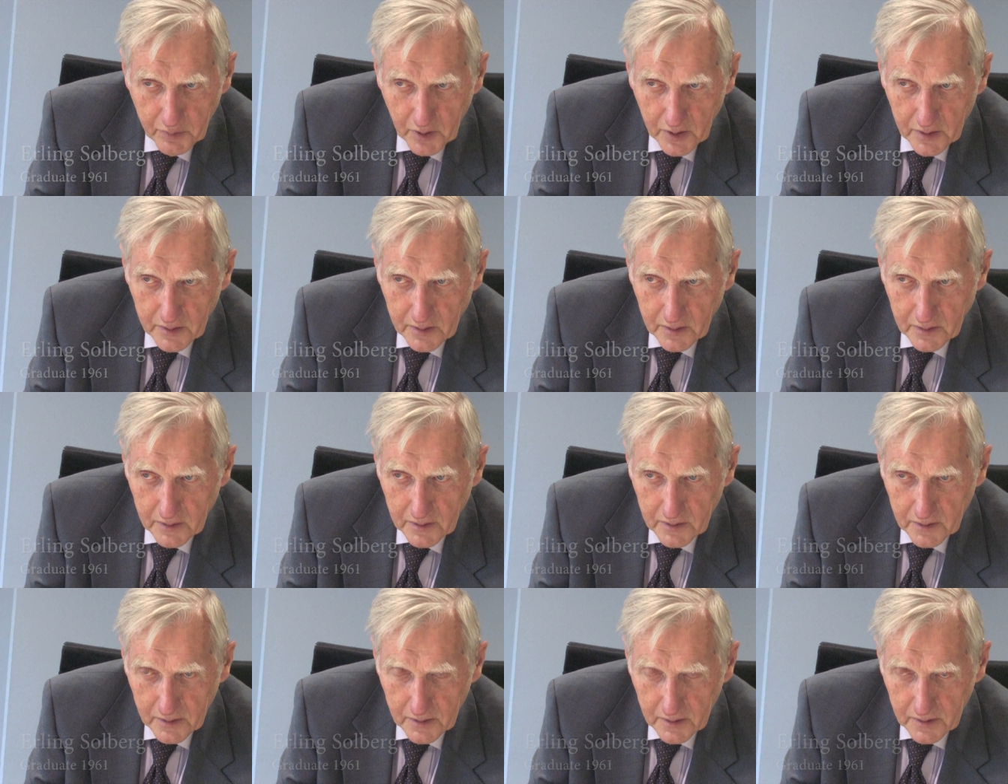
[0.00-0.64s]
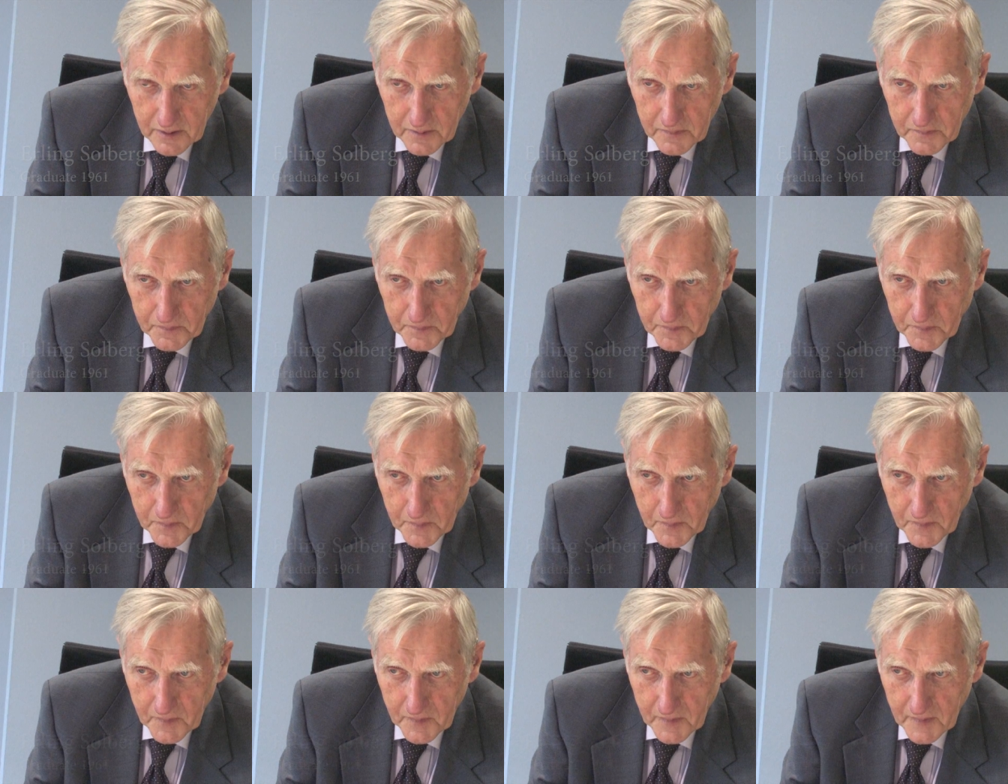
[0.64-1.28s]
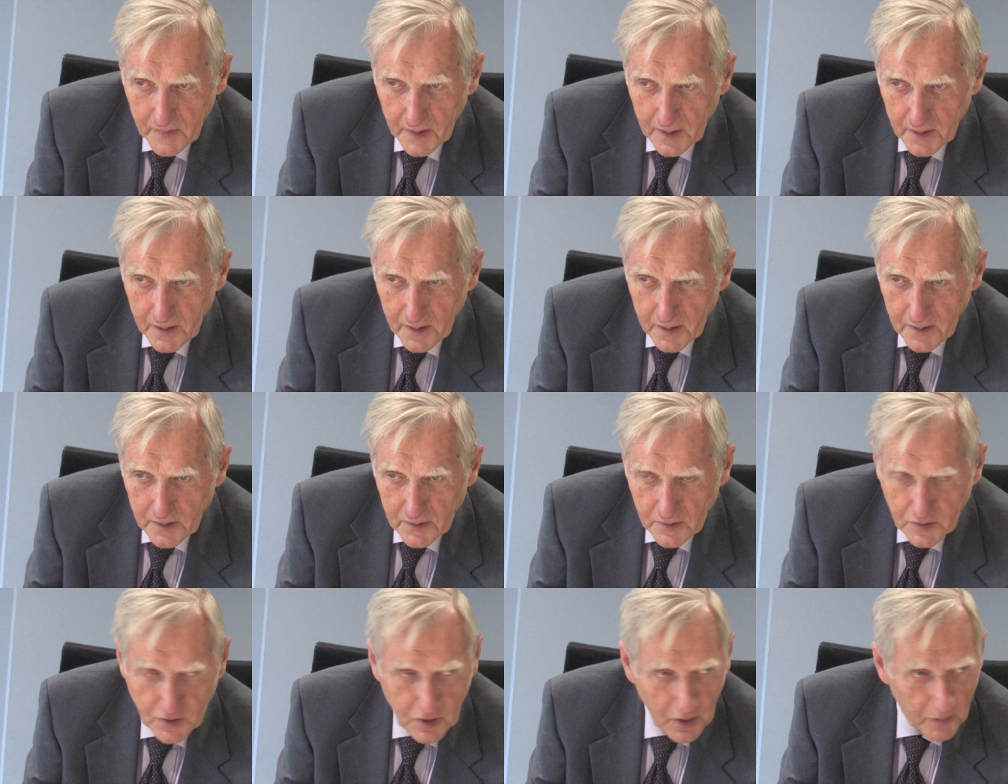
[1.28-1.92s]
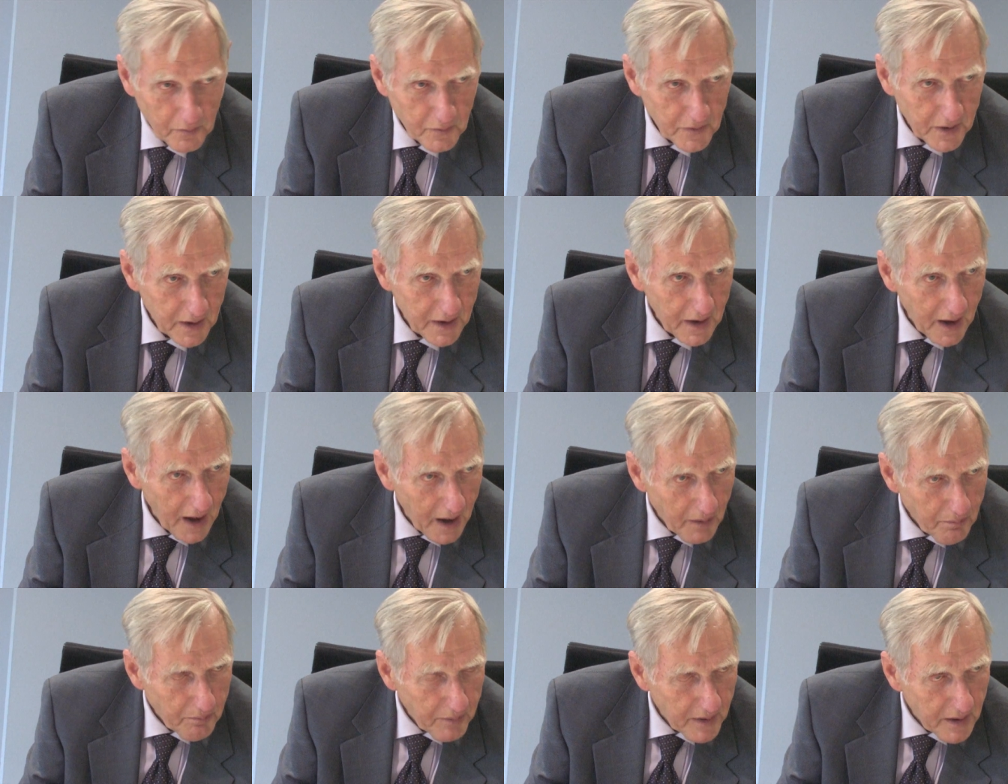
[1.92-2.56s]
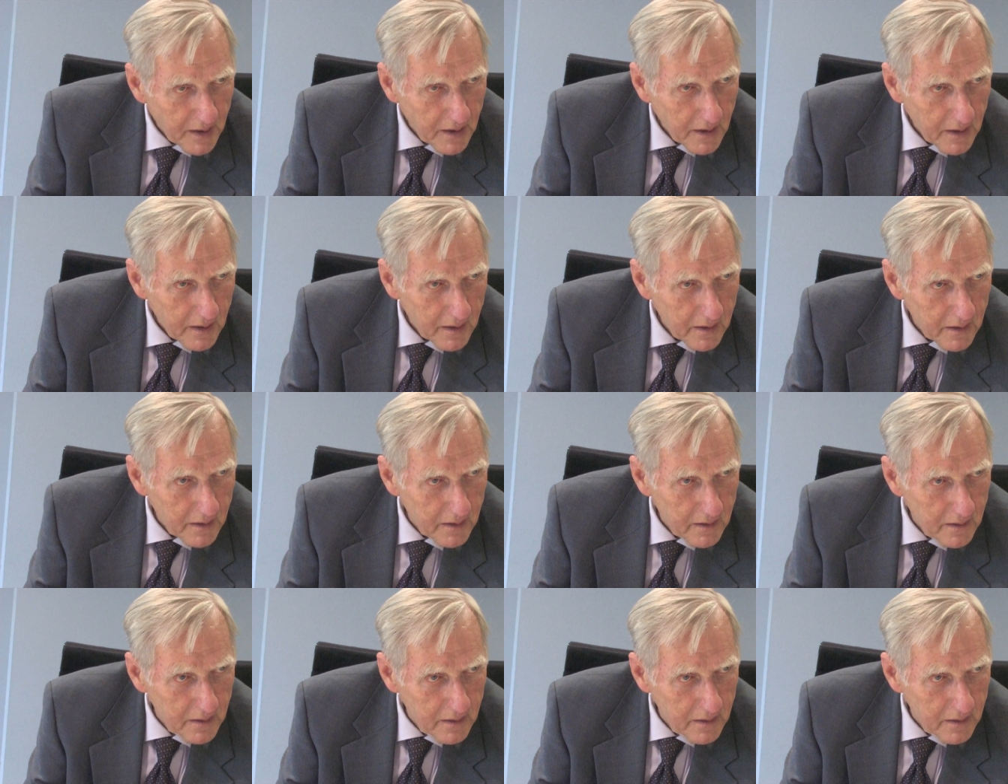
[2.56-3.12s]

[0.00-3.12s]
but um, something happened.